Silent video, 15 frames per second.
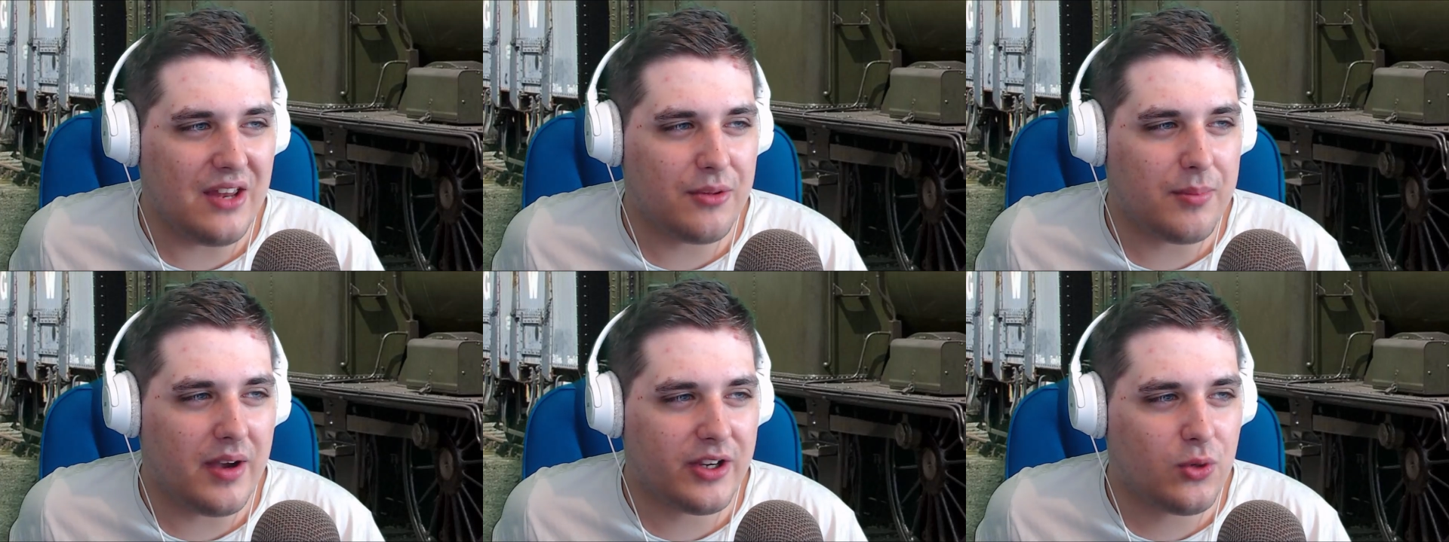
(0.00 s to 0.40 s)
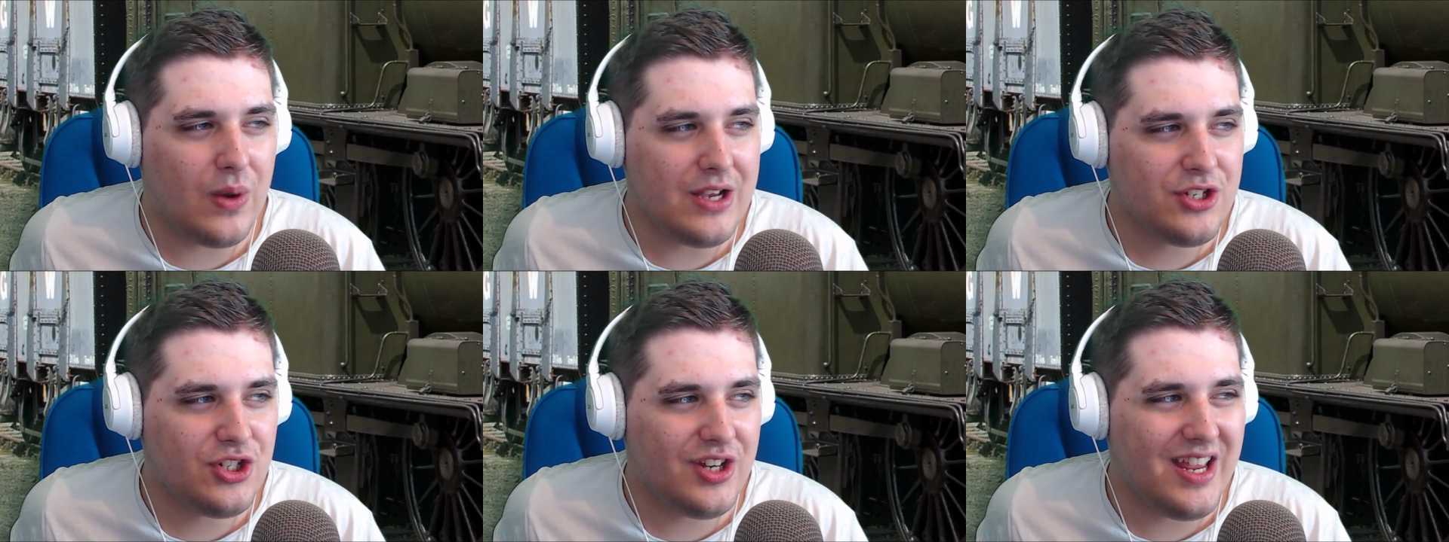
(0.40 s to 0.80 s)
my
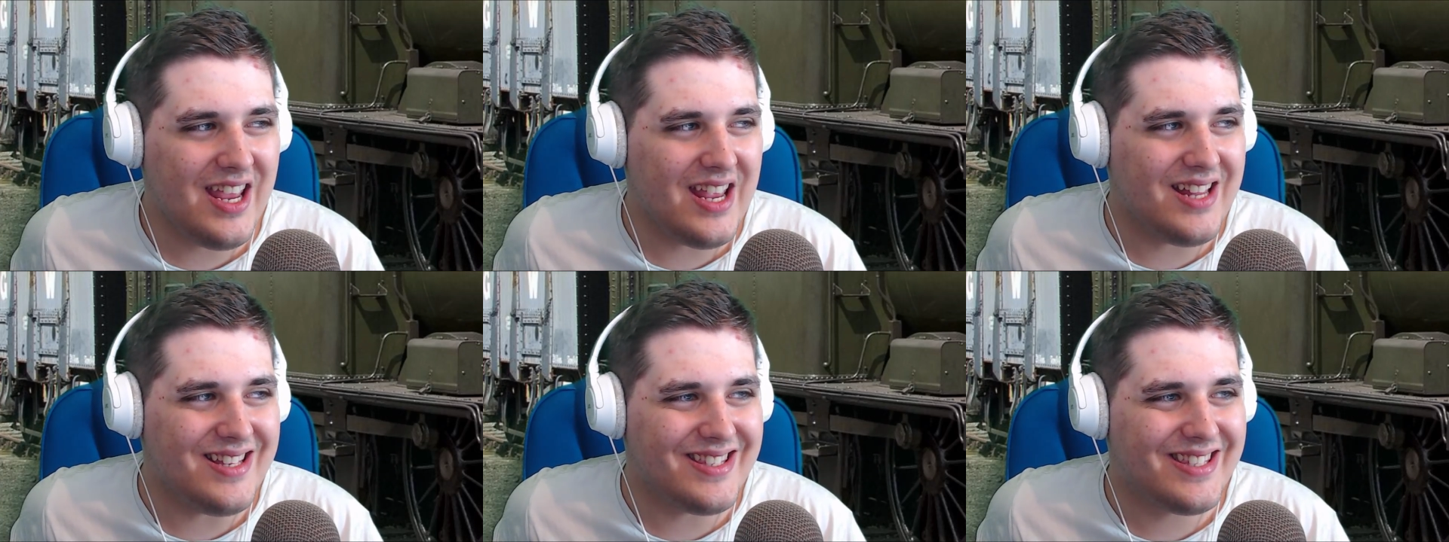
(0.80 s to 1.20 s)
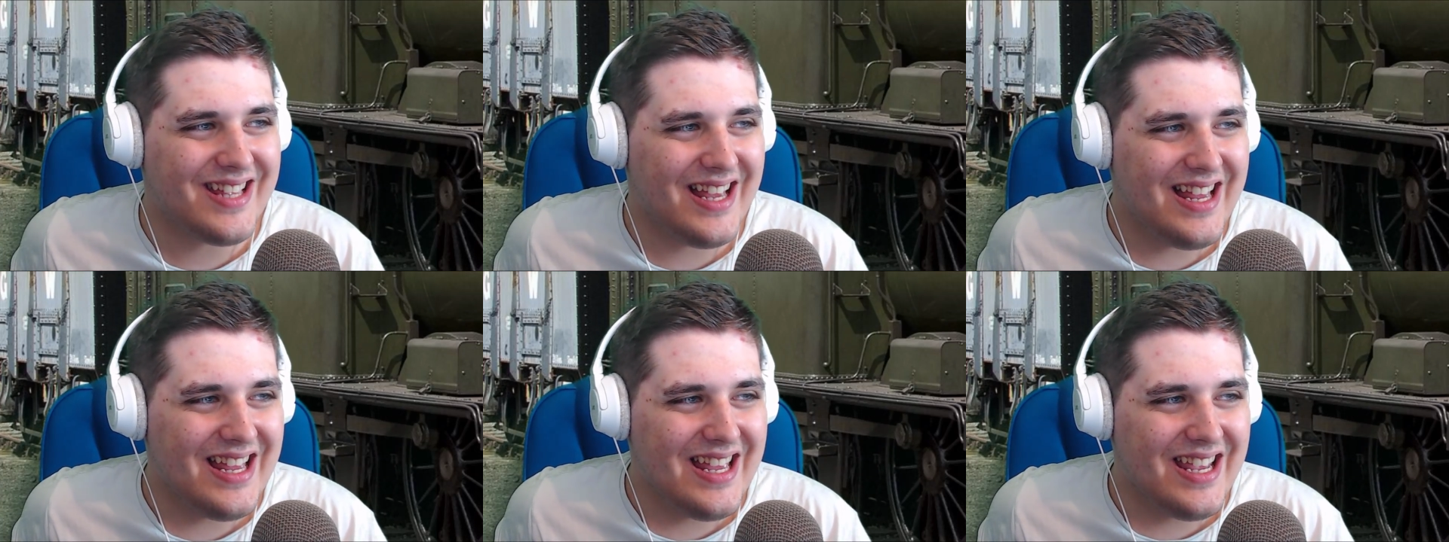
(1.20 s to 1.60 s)
question is
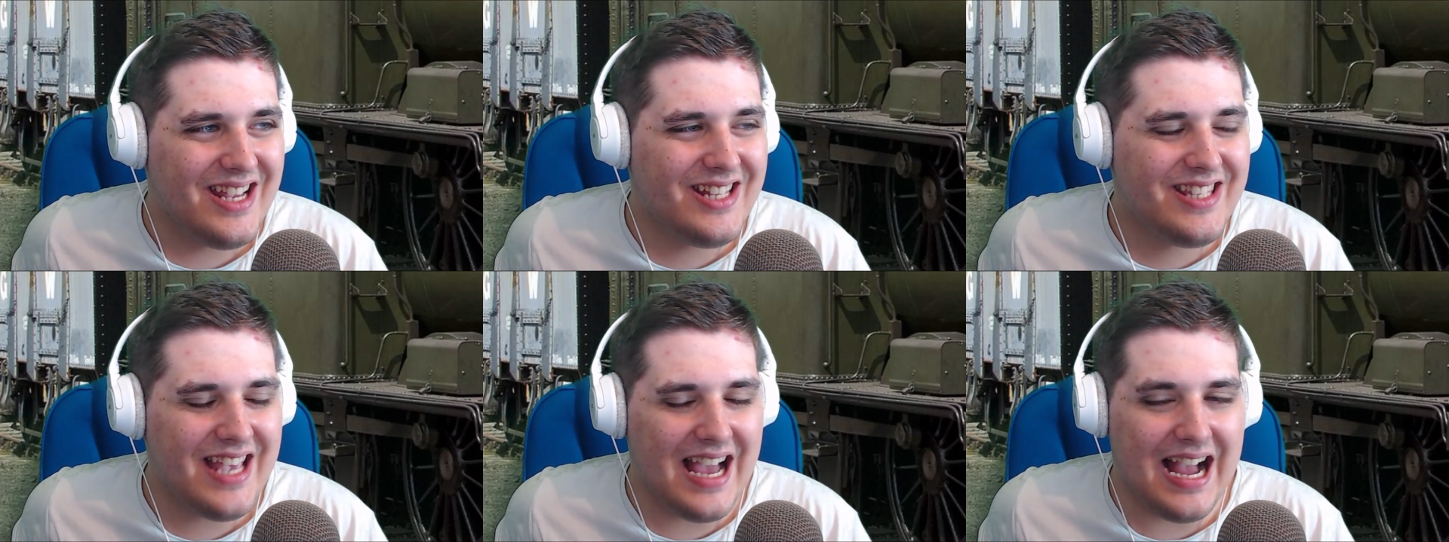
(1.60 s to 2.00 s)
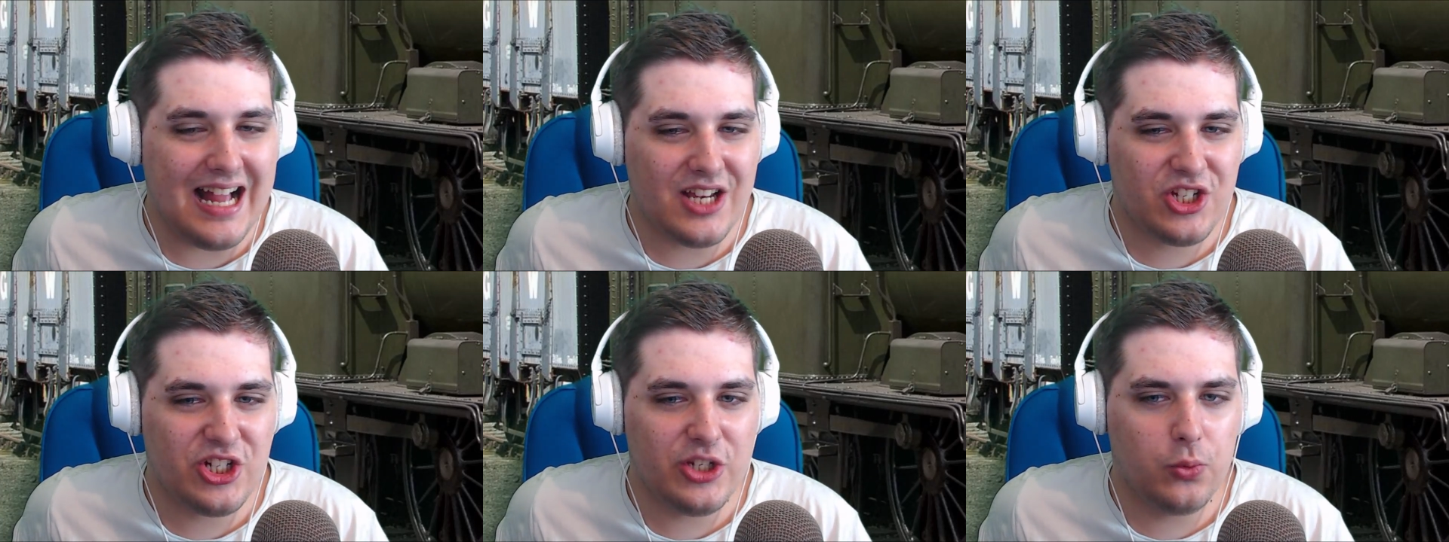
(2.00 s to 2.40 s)
it
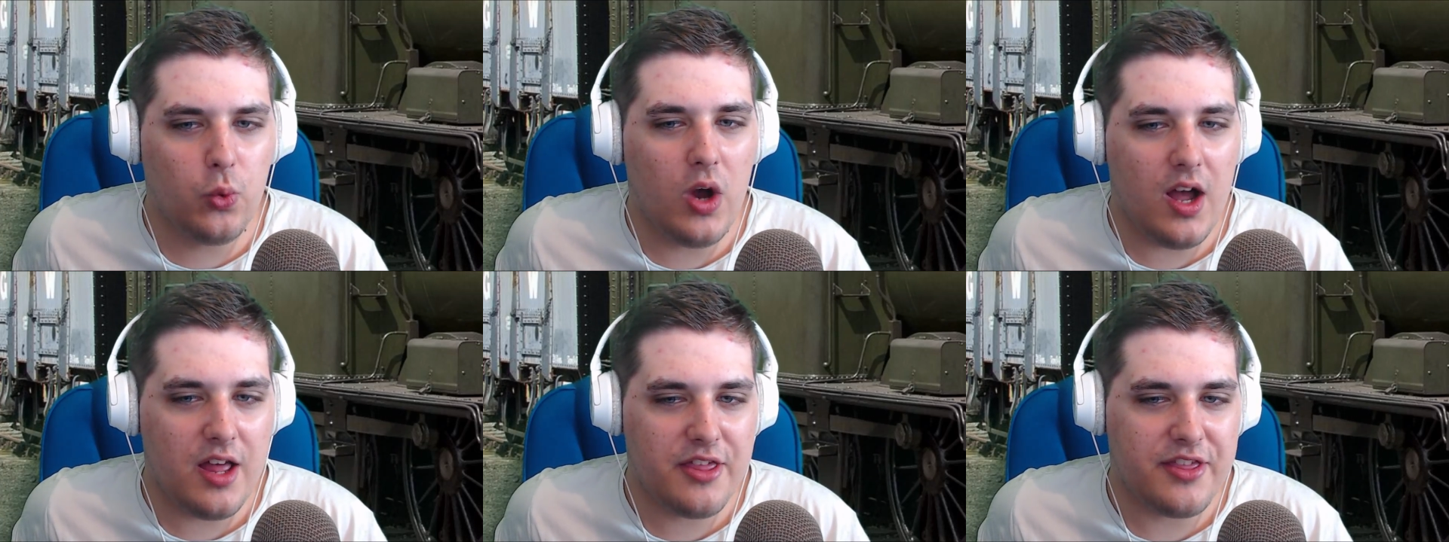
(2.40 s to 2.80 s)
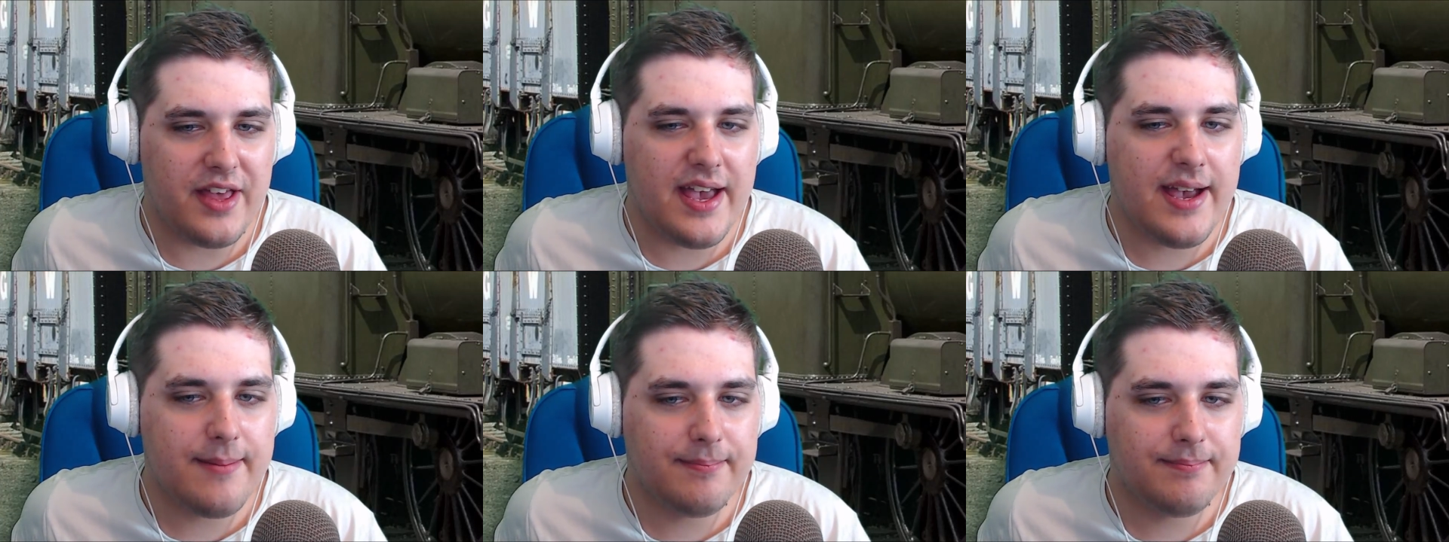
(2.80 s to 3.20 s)
actually worth it?